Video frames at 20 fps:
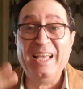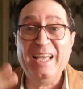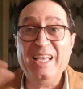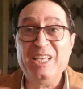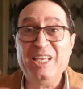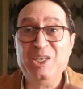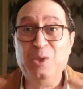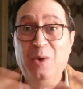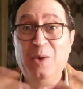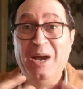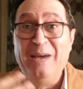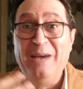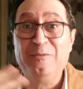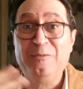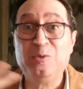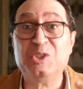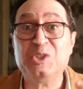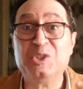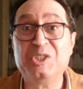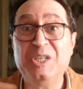You have
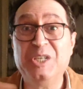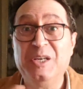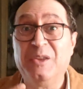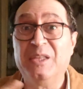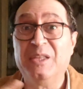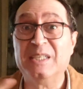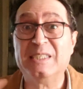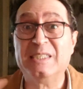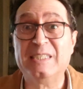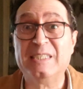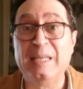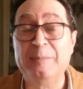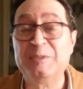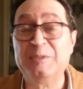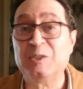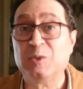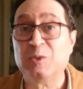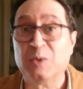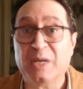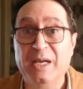to share the steps
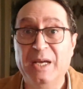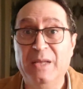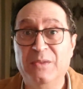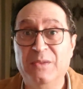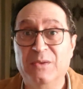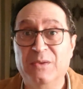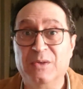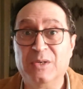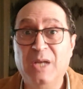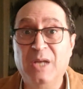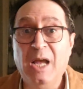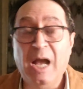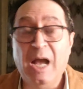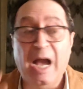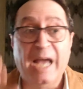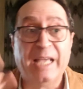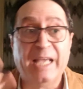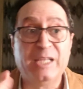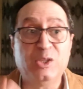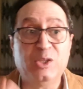together.
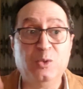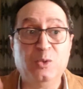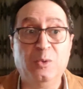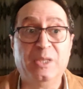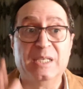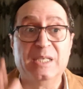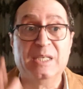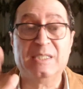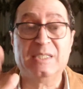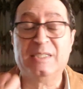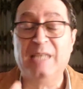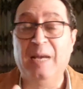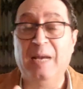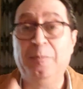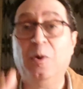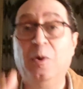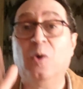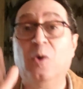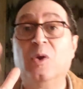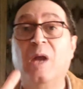I do the
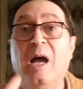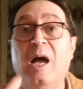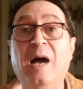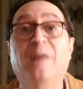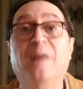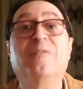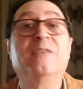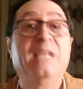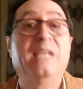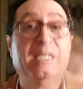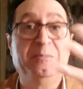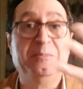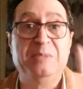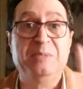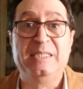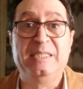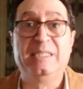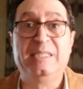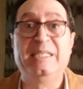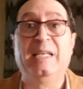step or half. Let me
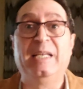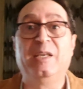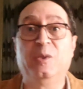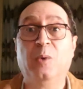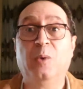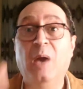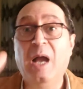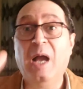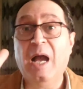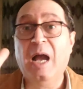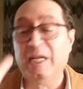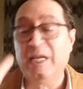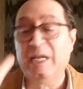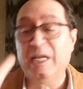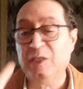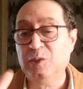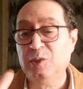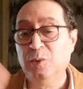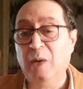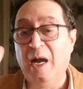tell you, I
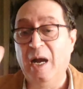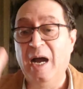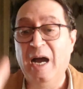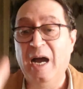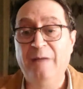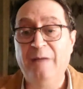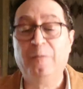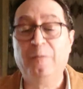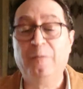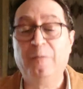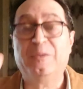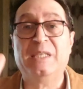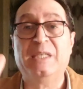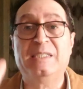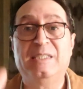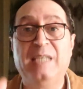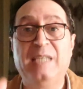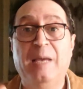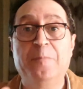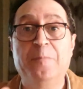do a half of the
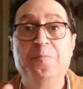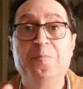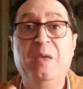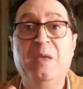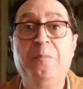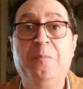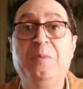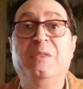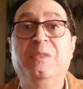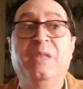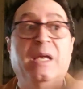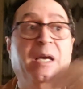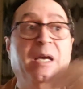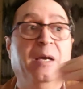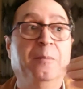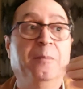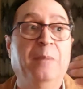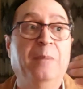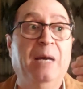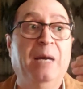step. Maybe
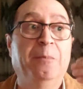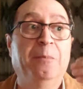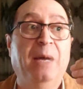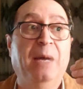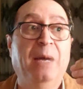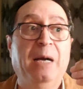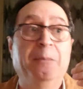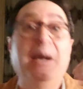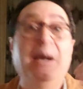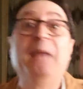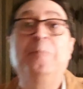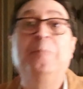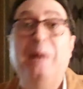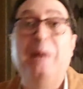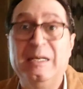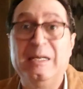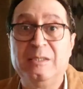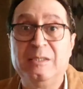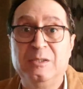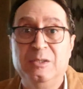my
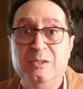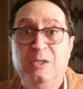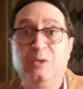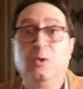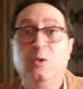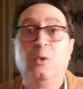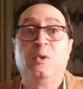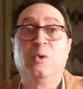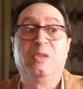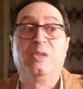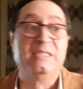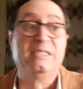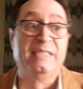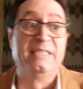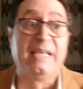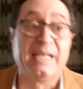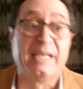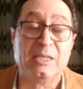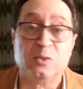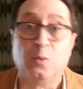partner or the
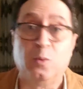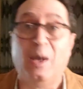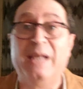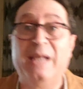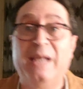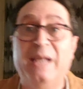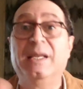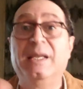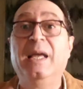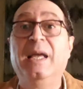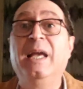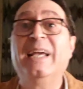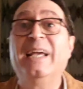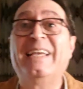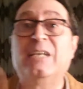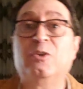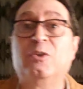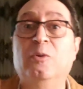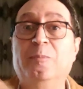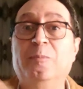second one
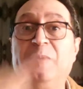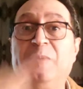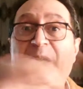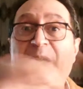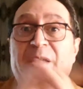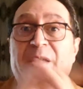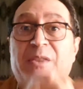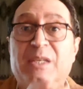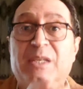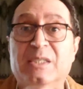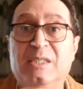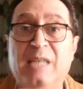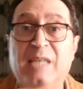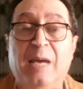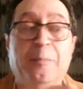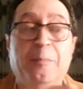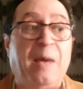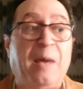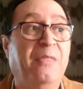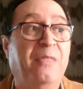can complete the
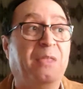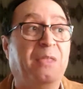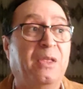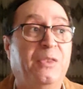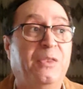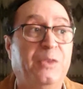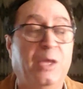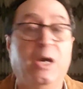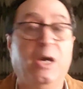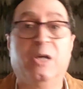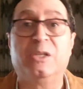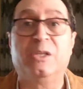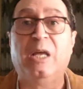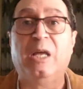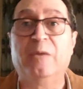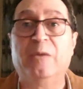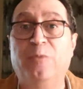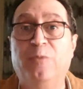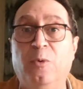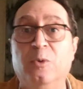step, and the third
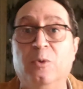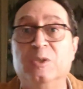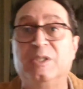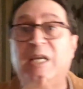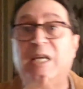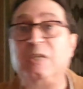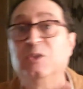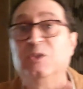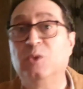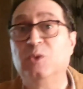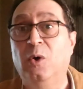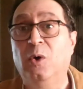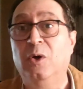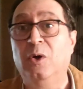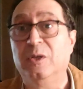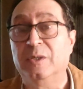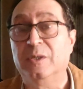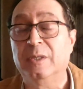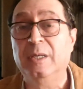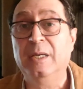and fourth and so
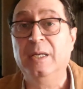on.